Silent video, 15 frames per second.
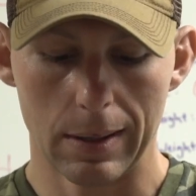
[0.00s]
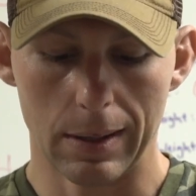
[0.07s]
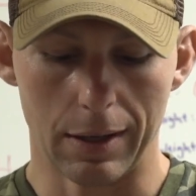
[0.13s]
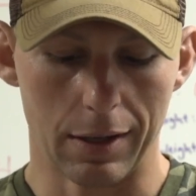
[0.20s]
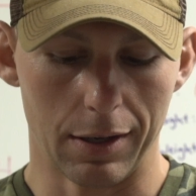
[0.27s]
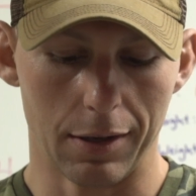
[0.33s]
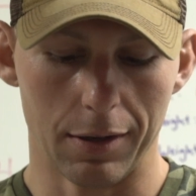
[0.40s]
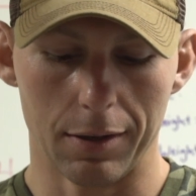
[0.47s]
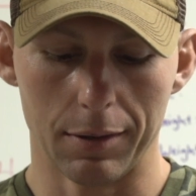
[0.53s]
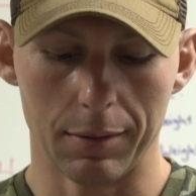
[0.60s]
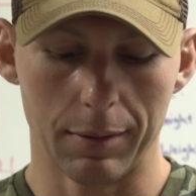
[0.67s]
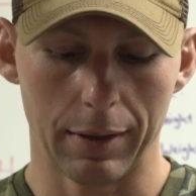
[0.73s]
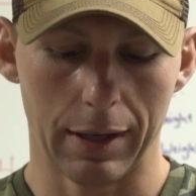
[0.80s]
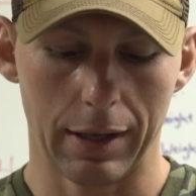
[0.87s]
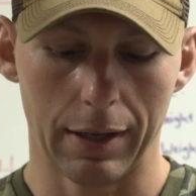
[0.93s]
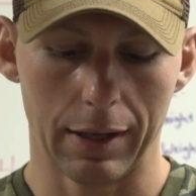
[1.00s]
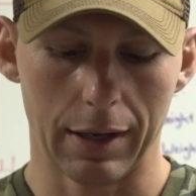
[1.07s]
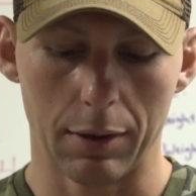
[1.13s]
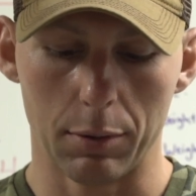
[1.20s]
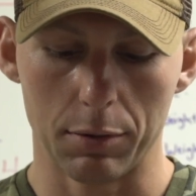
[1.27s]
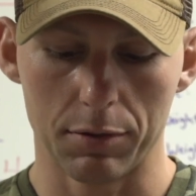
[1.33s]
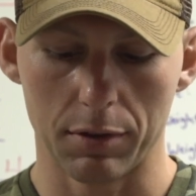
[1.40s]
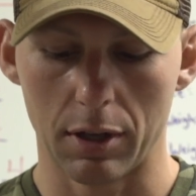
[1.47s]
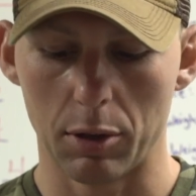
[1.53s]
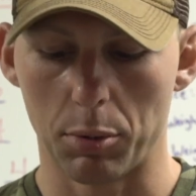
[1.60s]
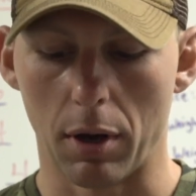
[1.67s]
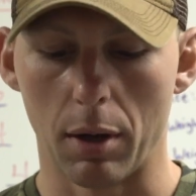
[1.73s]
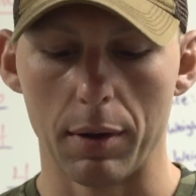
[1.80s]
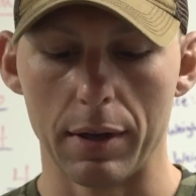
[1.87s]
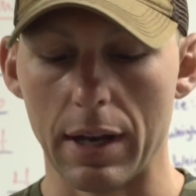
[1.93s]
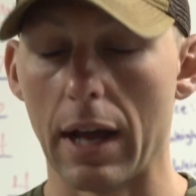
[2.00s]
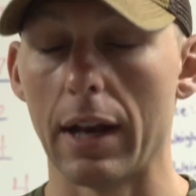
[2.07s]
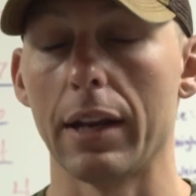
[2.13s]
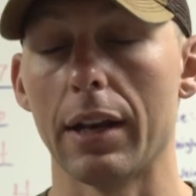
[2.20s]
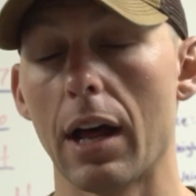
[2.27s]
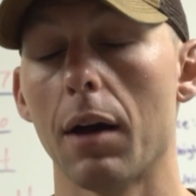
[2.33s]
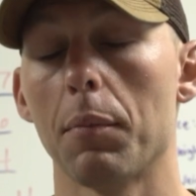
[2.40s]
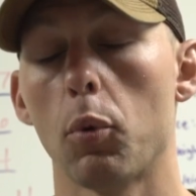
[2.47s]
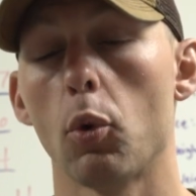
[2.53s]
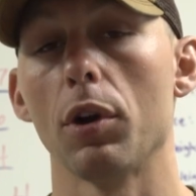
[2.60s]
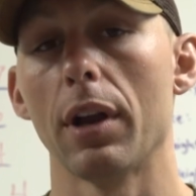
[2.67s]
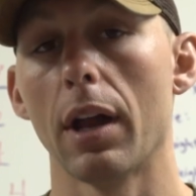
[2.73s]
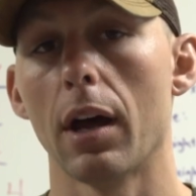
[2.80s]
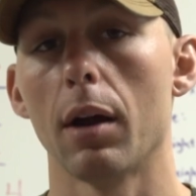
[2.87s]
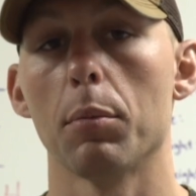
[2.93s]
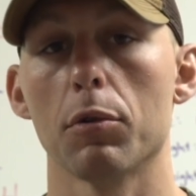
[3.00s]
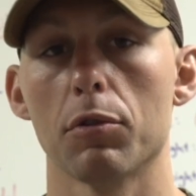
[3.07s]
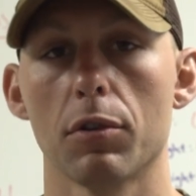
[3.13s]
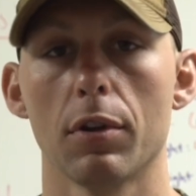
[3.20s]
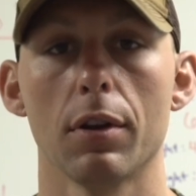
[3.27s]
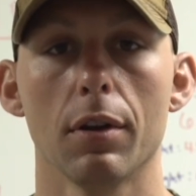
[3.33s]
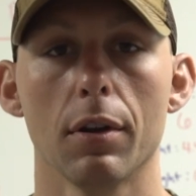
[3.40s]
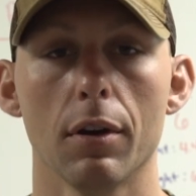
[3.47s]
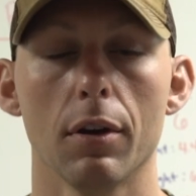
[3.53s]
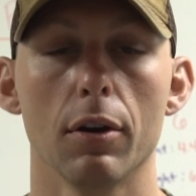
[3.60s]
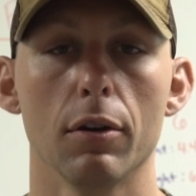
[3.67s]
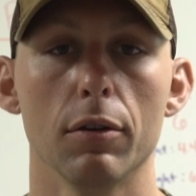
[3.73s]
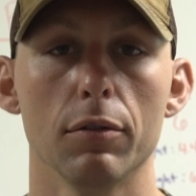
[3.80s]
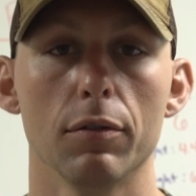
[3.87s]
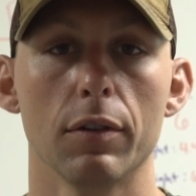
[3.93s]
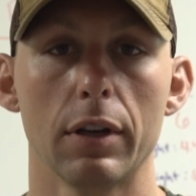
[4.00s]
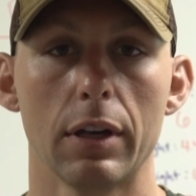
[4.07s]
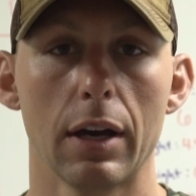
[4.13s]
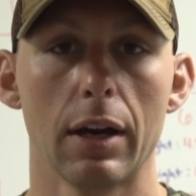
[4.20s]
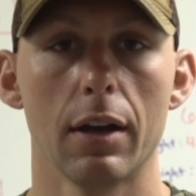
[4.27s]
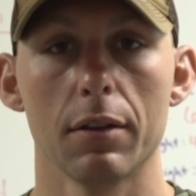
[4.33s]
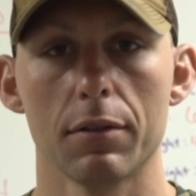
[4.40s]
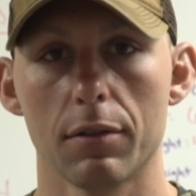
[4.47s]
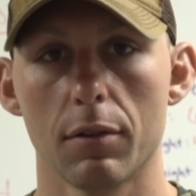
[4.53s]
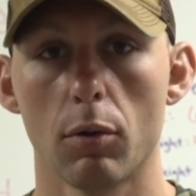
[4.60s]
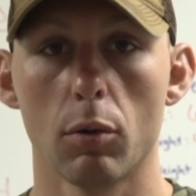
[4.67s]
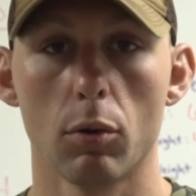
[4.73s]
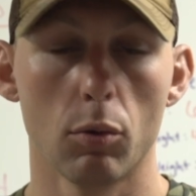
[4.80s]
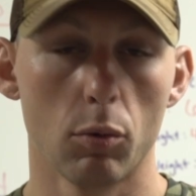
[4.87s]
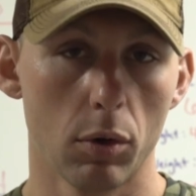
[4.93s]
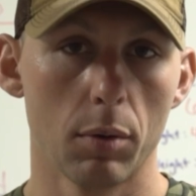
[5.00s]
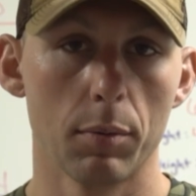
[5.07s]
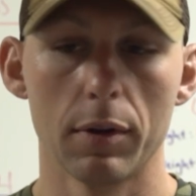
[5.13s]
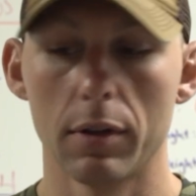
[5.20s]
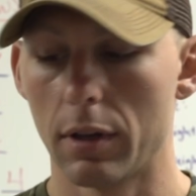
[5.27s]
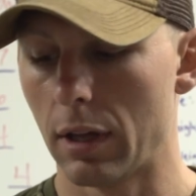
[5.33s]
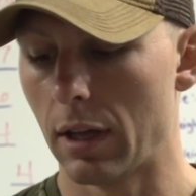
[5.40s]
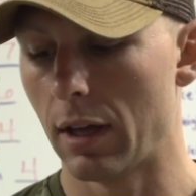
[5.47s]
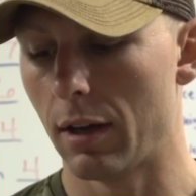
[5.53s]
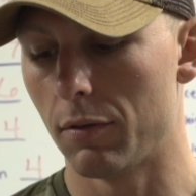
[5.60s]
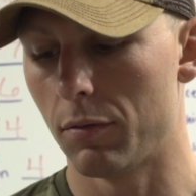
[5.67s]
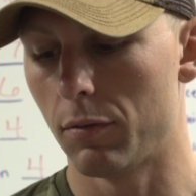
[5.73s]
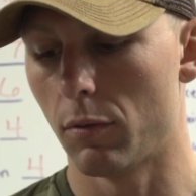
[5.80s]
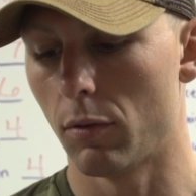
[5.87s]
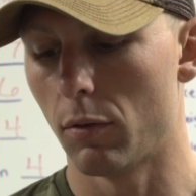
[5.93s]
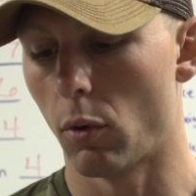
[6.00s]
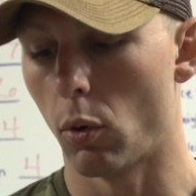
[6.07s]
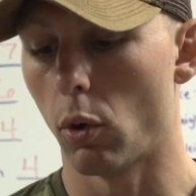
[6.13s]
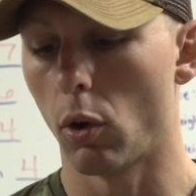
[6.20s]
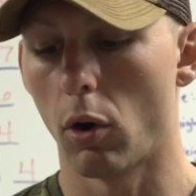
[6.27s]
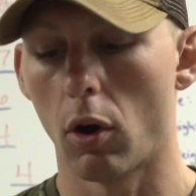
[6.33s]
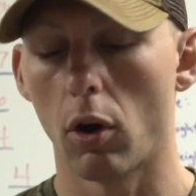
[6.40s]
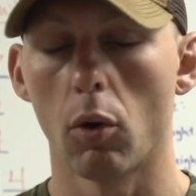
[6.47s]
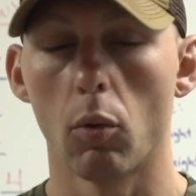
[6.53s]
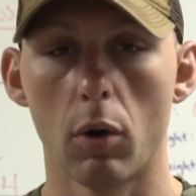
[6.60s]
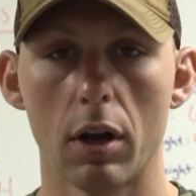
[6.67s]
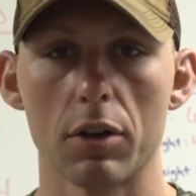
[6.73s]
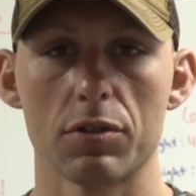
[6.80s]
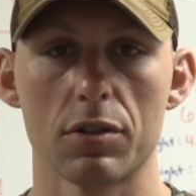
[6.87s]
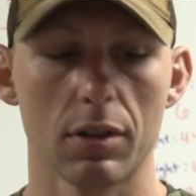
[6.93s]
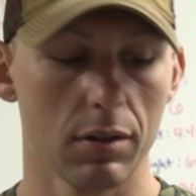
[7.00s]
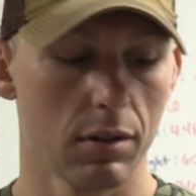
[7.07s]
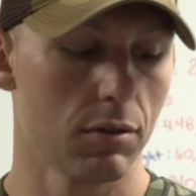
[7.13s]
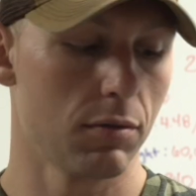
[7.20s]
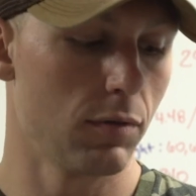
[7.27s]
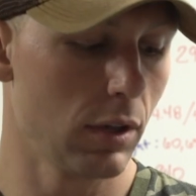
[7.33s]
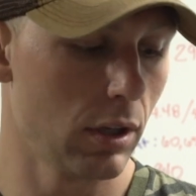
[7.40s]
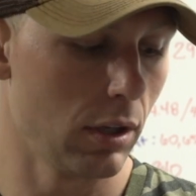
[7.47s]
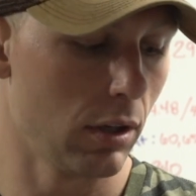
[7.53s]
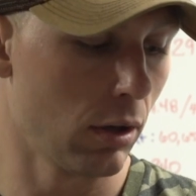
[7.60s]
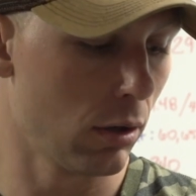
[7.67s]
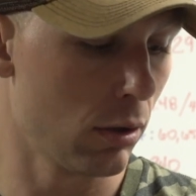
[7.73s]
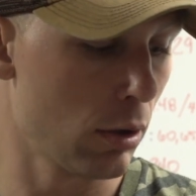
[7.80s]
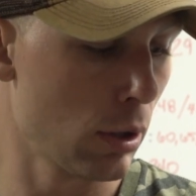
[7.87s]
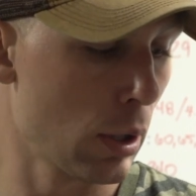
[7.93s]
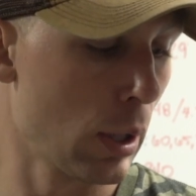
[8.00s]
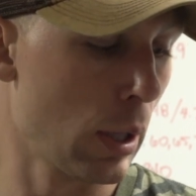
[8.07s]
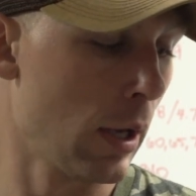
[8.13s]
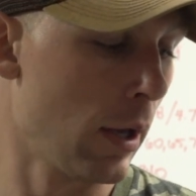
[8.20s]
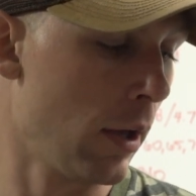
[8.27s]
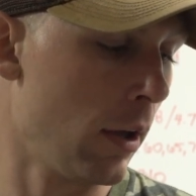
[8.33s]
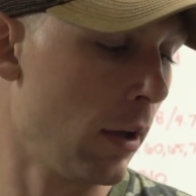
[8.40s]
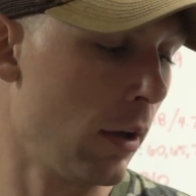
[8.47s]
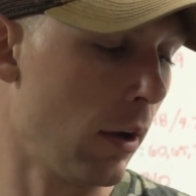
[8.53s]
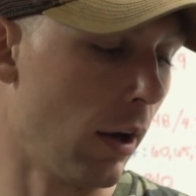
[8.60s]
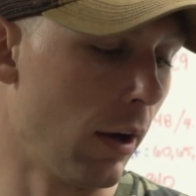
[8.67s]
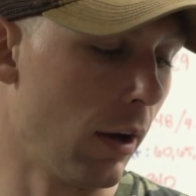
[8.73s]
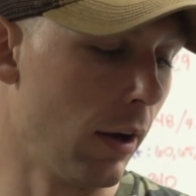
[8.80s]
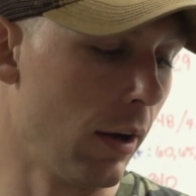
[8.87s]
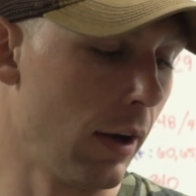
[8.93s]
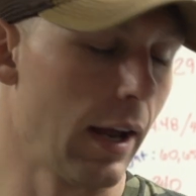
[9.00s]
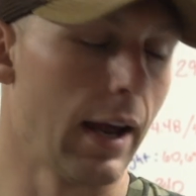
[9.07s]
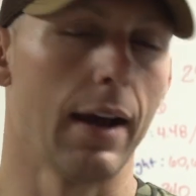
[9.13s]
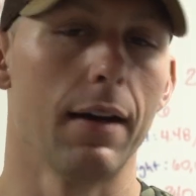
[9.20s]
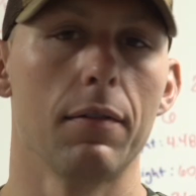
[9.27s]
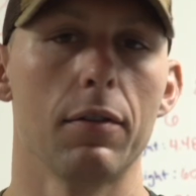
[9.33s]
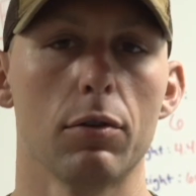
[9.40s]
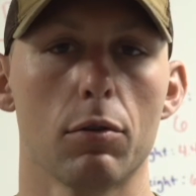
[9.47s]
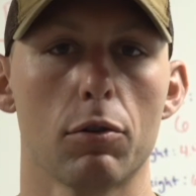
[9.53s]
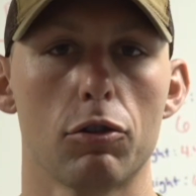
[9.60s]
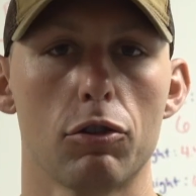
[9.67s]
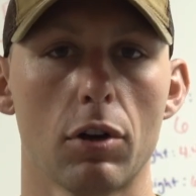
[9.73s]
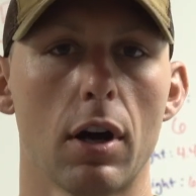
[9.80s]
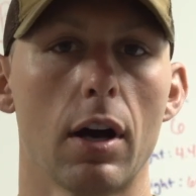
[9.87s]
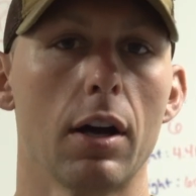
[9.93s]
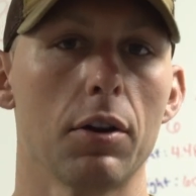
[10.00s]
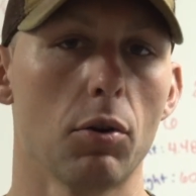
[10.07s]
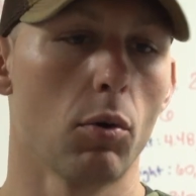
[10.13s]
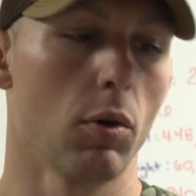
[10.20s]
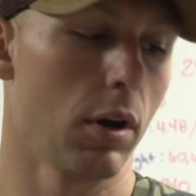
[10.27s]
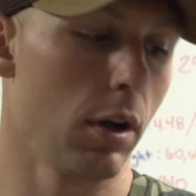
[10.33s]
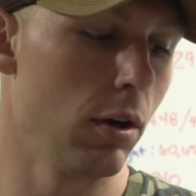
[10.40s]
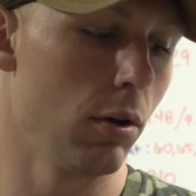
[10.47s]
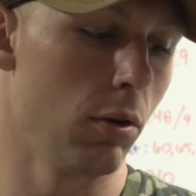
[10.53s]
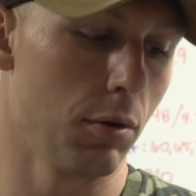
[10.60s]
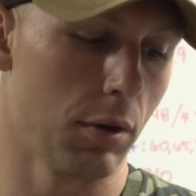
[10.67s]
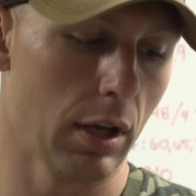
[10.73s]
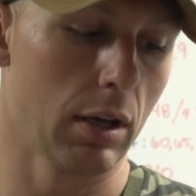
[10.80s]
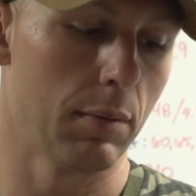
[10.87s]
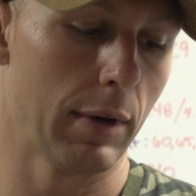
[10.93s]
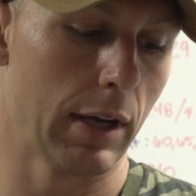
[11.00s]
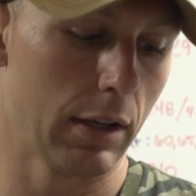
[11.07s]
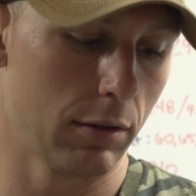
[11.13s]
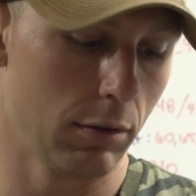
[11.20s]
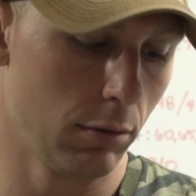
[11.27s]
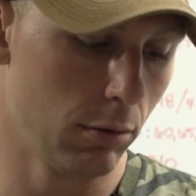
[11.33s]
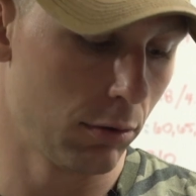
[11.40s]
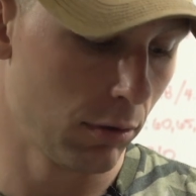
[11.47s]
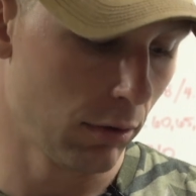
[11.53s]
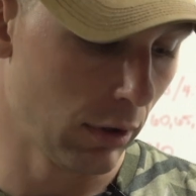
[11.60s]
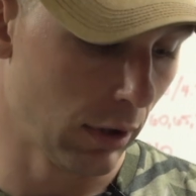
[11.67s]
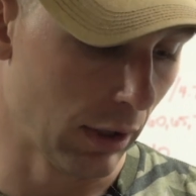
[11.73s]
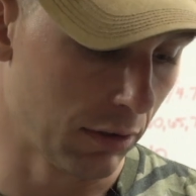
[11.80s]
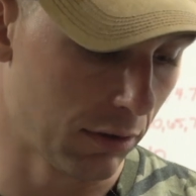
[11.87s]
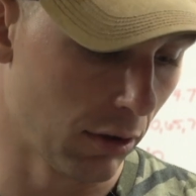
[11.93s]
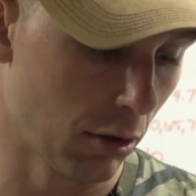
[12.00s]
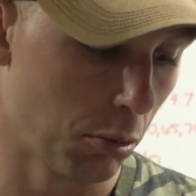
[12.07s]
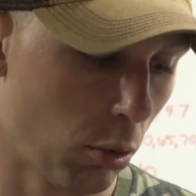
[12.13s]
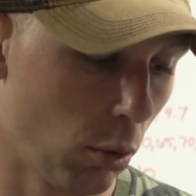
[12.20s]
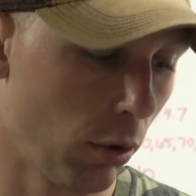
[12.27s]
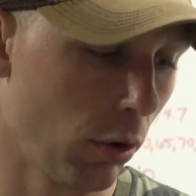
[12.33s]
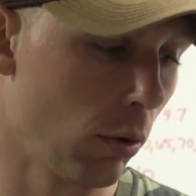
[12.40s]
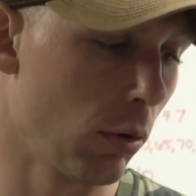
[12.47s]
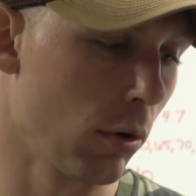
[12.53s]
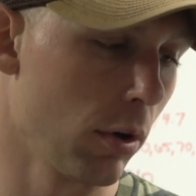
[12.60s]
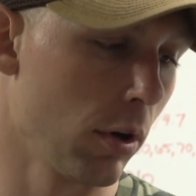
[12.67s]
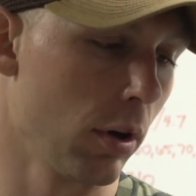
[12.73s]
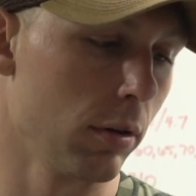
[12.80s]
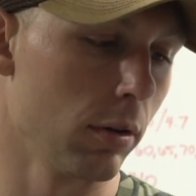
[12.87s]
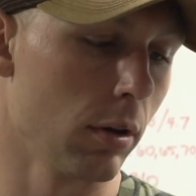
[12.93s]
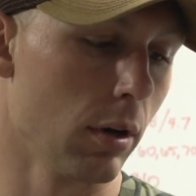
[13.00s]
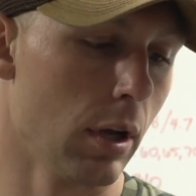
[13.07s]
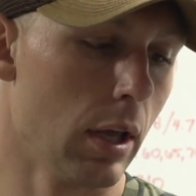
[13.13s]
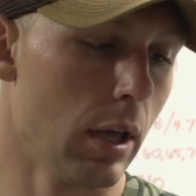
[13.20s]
And I would say probably 99.9% of the guys or women that have or are watching this video have either shot or held a Mathews at some point or another.